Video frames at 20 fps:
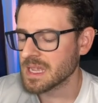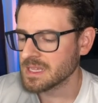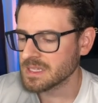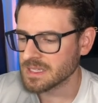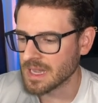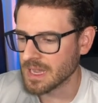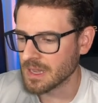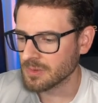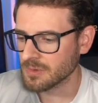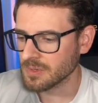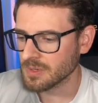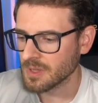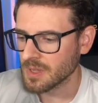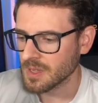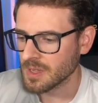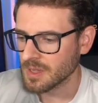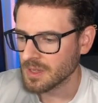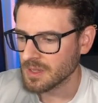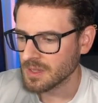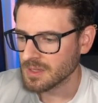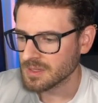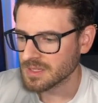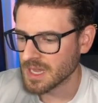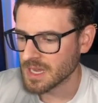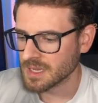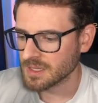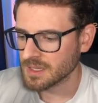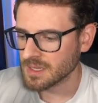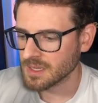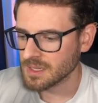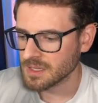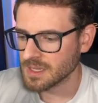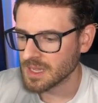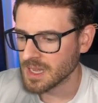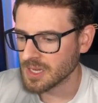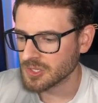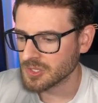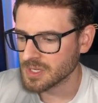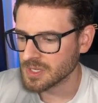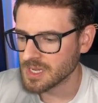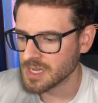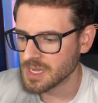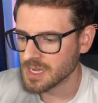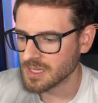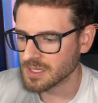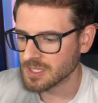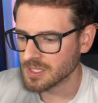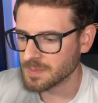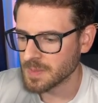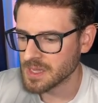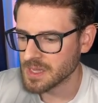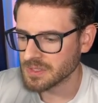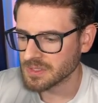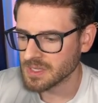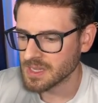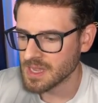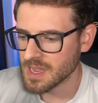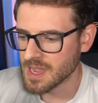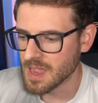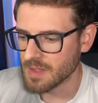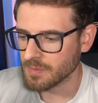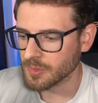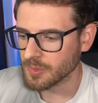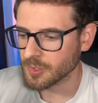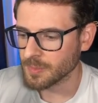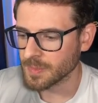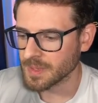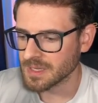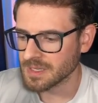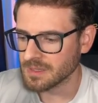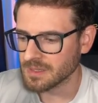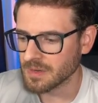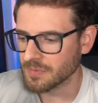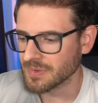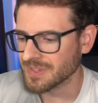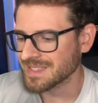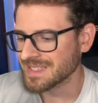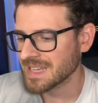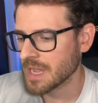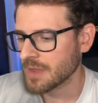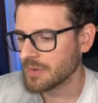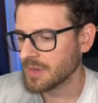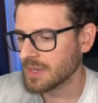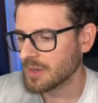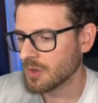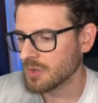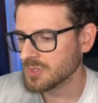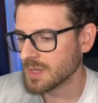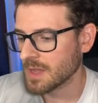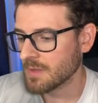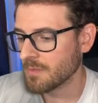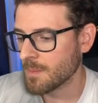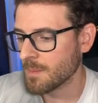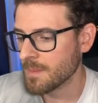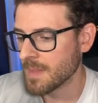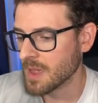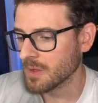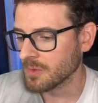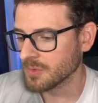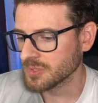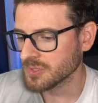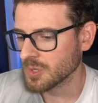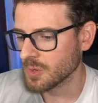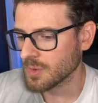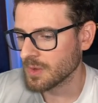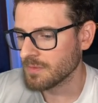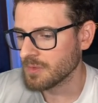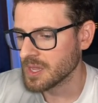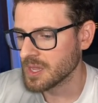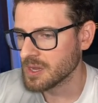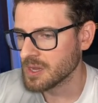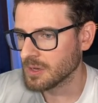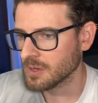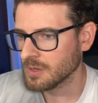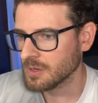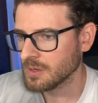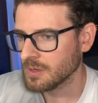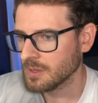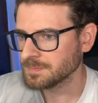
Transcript: sound. Secondly, the enter key and the space key have a little bit different sounding and also have a mouse. So if you hear,